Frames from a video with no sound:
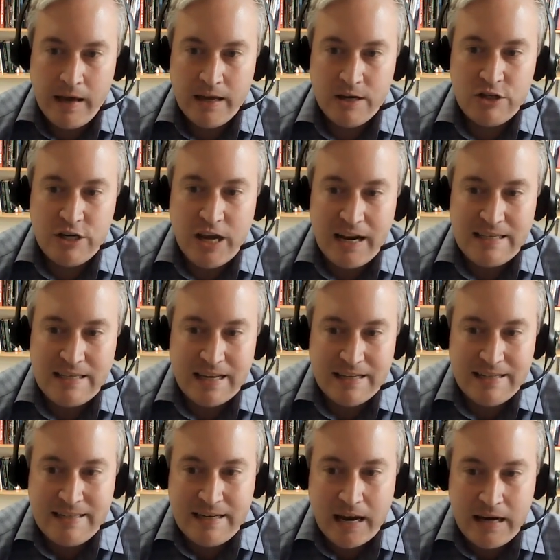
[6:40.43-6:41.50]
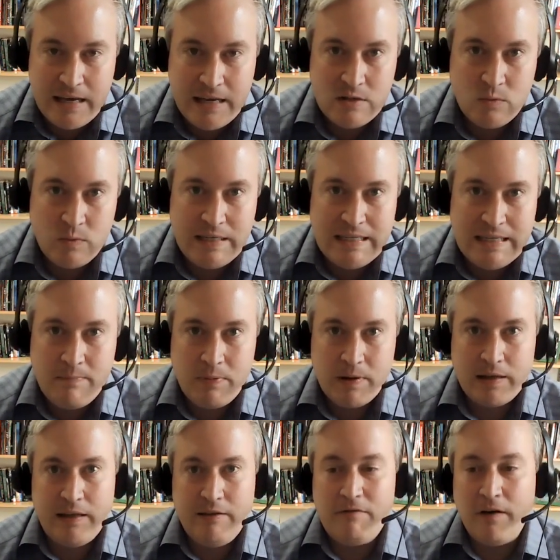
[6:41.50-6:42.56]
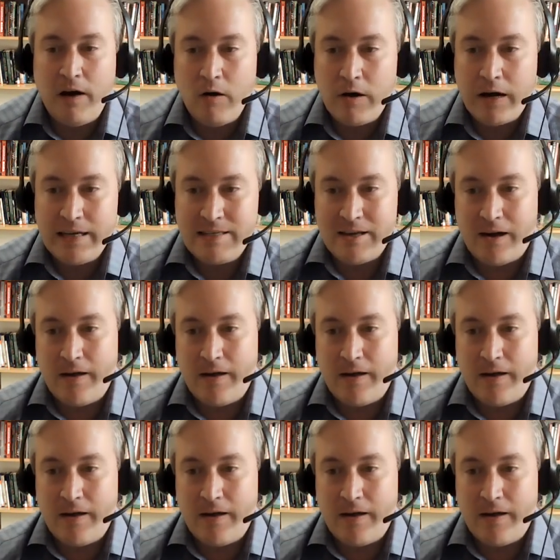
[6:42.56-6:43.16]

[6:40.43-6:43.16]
In genocide studies, we typically focus